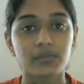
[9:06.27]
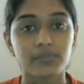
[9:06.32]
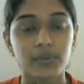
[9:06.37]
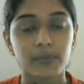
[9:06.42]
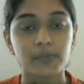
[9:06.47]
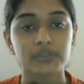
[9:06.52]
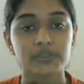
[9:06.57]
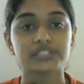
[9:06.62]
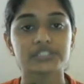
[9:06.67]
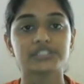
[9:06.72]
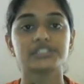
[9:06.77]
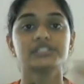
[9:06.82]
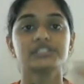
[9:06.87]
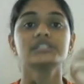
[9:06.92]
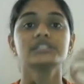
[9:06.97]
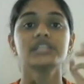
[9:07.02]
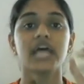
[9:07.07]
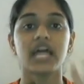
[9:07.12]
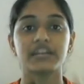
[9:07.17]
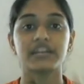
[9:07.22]

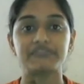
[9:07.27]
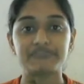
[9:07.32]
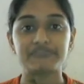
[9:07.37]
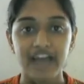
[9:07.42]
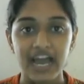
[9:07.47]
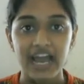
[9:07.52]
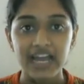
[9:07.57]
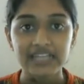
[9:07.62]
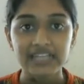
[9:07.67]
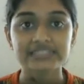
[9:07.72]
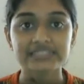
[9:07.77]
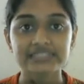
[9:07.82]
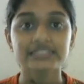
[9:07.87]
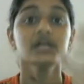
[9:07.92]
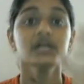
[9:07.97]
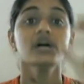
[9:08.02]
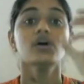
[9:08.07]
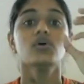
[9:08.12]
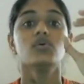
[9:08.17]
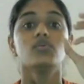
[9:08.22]
propositions and facts
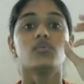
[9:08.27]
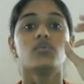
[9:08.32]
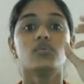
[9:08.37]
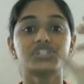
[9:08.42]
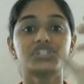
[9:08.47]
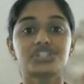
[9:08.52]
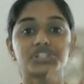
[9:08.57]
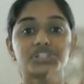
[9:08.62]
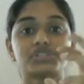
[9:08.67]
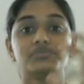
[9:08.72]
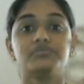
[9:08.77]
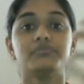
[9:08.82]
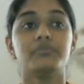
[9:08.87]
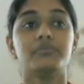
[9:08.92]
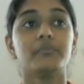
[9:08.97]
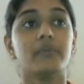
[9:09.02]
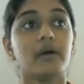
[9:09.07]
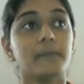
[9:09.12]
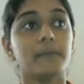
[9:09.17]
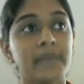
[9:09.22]
which
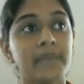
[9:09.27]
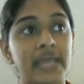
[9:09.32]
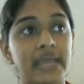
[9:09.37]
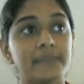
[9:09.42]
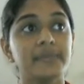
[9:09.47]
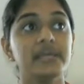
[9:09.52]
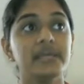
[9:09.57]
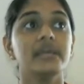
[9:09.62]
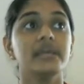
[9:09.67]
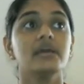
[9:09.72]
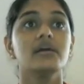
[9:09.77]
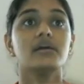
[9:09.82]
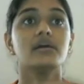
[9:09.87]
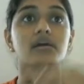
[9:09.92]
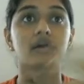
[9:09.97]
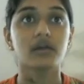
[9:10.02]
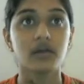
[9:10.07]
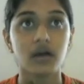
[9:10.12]
may be